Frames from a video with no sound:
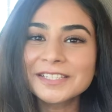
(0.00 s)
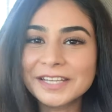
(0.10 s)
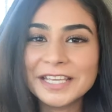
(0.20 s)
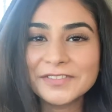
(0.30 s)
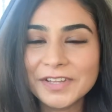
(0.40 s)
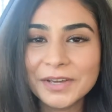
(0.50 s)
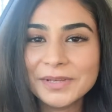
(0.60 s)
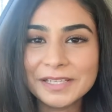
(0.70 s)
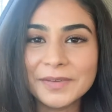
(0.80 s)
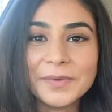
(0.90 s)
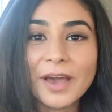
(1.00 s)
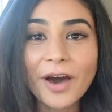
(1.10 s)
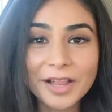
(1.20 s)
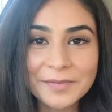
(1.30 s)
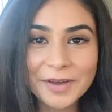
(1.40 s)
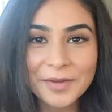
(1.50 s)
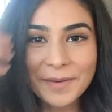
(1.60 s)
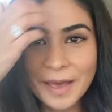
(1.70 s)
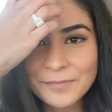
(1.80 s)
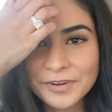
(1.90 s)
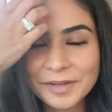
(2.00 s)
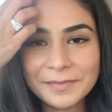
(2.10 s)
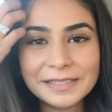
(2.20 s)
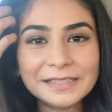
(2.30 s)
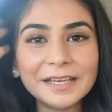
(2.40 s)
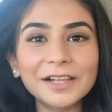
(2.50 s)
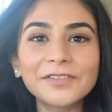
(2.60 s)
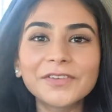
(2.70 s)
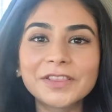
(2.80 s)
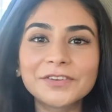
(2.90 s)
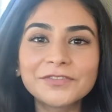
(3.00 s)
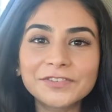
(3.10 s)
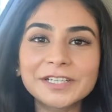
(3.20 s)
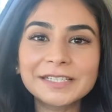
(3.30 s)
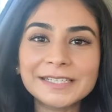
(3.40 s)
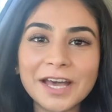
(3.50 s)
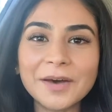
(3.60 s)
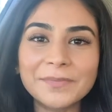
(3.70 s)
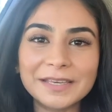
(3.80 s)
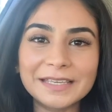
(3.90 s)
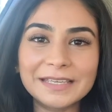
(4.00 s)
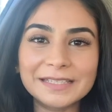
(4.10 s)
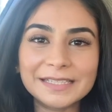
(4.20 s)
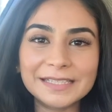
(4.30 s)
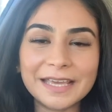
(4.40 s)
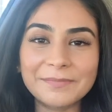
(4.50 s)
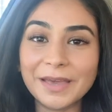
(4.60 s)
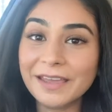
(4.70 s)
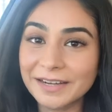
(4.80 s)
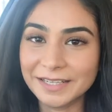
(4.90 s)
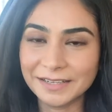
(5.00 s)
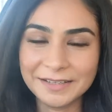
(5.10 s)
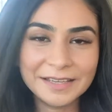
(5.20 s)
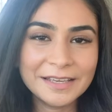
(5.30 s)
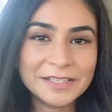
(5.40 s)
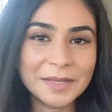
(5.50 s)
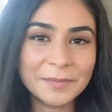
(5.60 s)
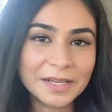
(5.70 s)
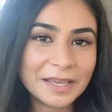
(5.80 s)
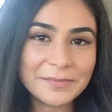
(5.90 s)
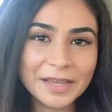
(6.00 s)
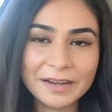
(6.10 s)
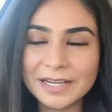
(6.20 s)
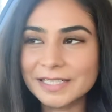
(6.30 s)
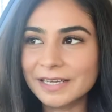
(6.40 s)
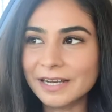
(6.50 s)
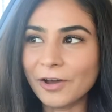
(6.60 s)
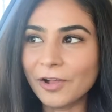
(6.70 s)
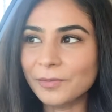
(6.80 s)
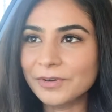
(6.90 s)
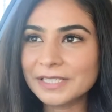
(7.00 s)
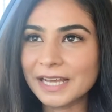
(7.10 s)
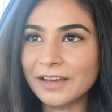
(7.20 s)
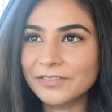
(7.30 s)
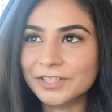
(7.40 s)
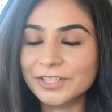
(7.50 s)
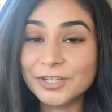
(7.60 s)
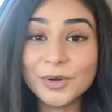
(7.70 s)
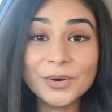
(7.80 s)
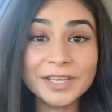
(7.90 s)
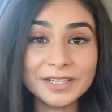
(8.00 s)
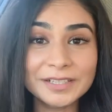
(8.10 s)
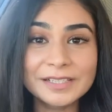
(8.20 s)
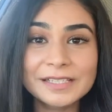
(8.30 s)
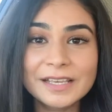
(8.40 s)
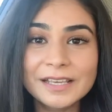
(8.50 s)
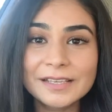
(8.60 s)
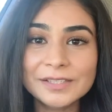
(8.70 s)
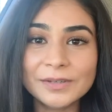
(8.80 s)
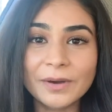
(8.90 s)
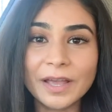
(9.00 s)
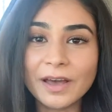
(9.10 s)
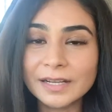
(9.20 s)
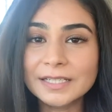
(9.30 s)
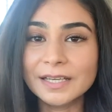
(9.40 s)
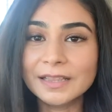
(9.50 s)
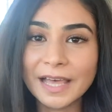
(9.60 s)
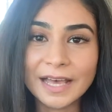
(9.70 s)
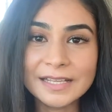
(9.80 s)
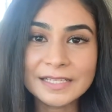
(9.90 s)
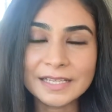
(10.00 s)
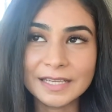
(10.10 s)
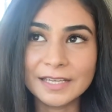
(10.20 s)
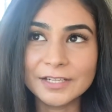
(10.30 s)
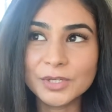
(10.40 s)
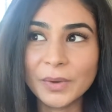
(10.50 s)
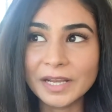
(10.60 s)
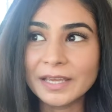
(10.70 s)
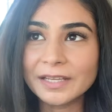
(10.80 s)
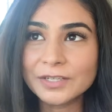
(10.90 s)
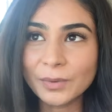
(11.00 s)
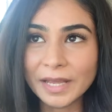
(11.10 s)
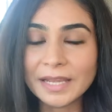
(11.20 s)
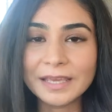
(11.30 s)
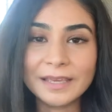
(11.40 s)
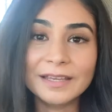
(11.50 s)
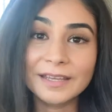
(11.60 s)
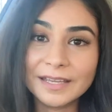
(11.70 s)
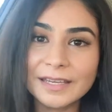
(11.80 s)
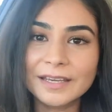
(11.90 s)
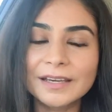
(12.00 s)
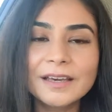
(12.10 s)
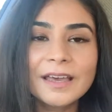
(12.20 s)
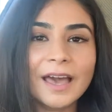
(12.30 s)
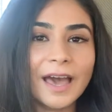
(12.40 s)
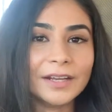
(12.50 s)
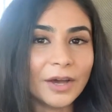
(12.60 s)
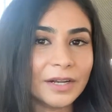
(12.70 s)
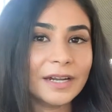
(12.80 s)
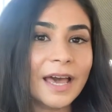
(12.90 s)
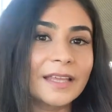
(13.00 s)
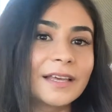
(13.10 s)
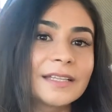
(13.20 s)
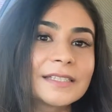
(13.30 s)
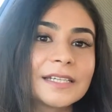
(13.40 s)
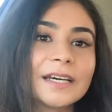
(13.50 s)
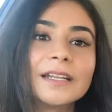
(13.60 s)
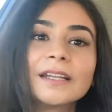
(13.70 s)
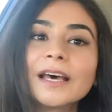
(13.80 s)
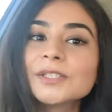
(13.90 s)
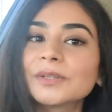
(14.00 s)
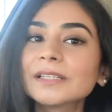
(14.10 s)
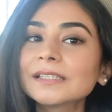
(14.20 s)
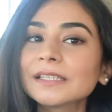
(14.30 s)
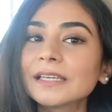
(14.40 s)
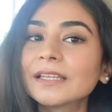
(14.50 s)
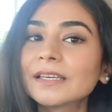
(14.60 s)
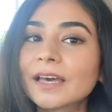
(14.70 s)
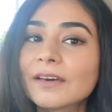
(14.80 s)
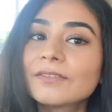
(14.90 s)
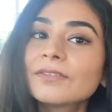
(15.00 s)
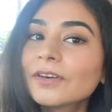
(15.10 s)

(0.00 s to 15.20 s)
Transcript: Today's video is going to be all about pampering myself, and the first stop is to get my hair done. So I'm going to get my hair done almost after two years. So I got it done last in twenty twenty in India. I'd gotten highlights done and as you can see they have